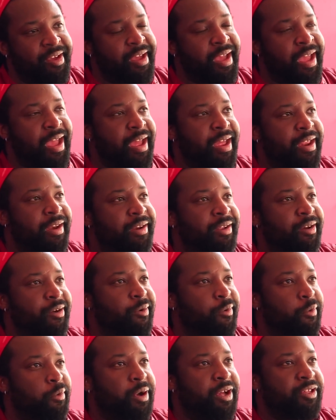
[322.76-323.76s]
And
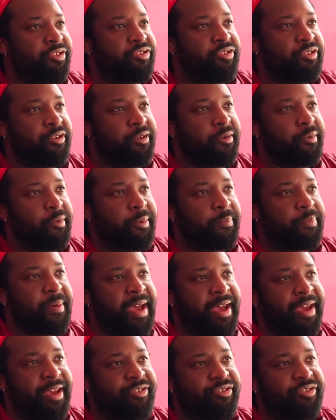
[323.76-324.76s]
once we're
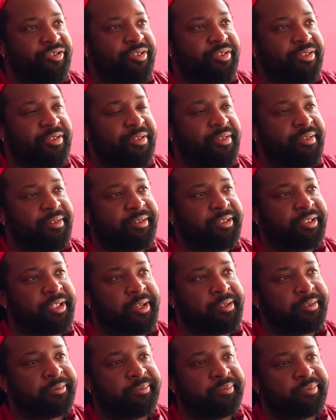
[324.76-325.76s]
past,
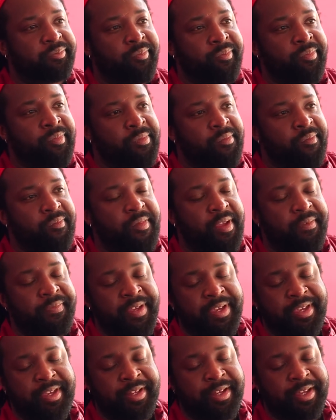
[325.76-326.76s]

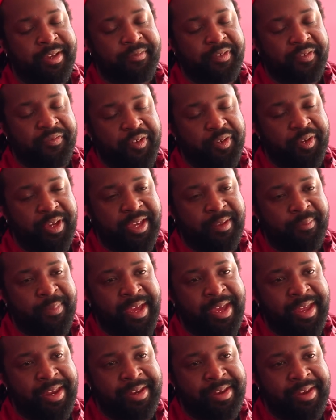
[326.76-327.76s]
the killing of a few
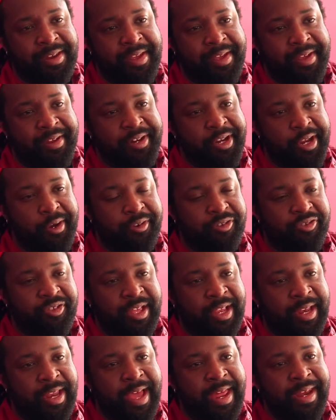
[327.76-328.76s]
hitmen, there isn't
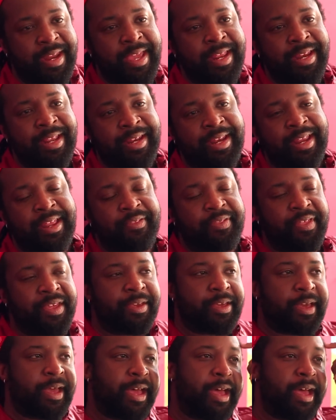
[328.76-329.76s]
a lot in it. And I think